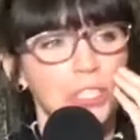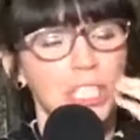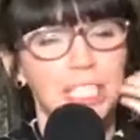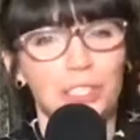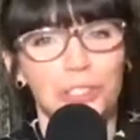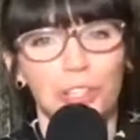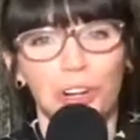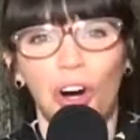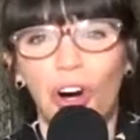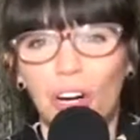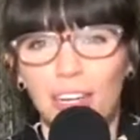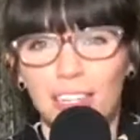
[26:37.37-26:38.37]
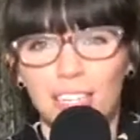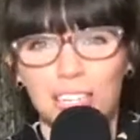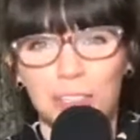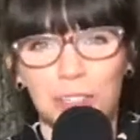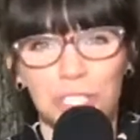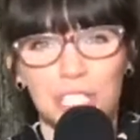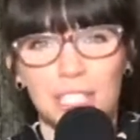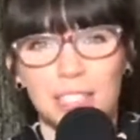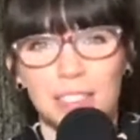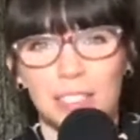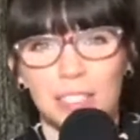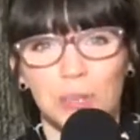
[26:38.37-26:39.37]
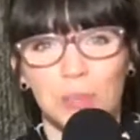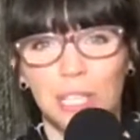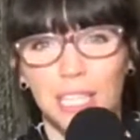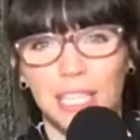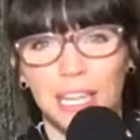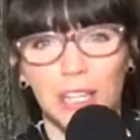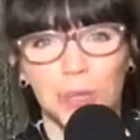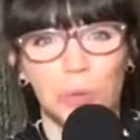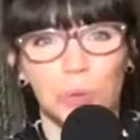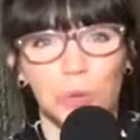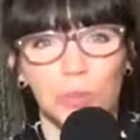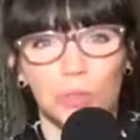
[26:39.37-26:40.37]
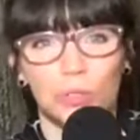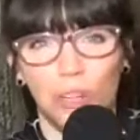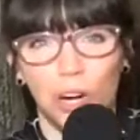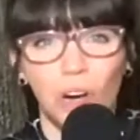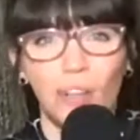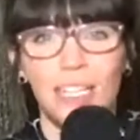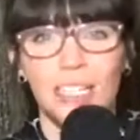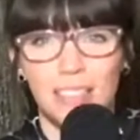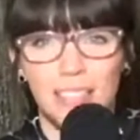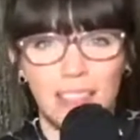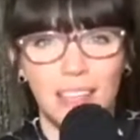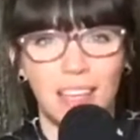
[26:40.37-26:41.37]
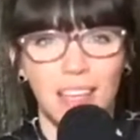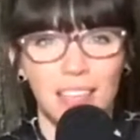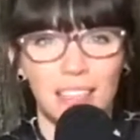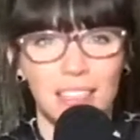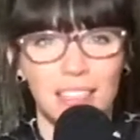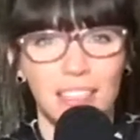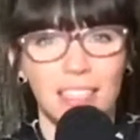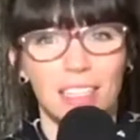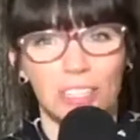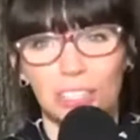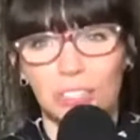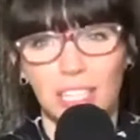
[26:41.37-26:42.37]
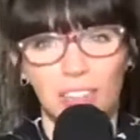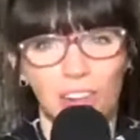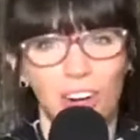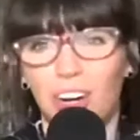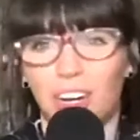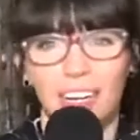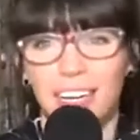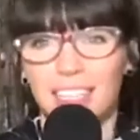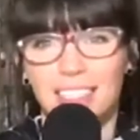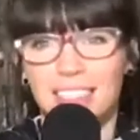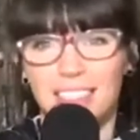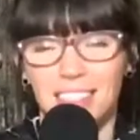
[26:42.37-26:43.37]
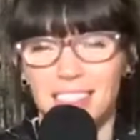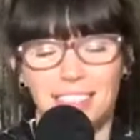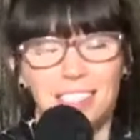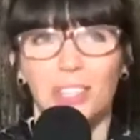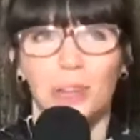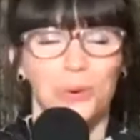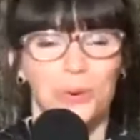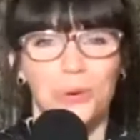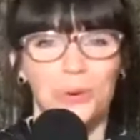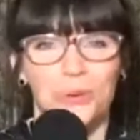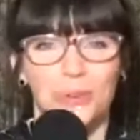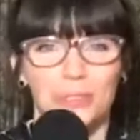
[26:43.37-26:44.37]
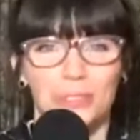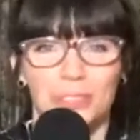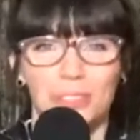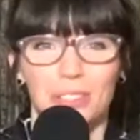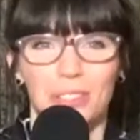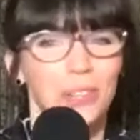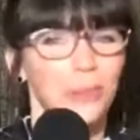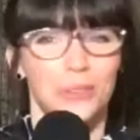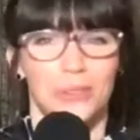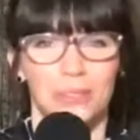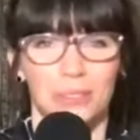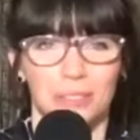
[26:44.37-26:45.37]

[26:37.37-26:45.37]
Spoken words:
She sells her art. She does so many like cool drawings and things, and she'll sell her art, and it's so cool, so cool.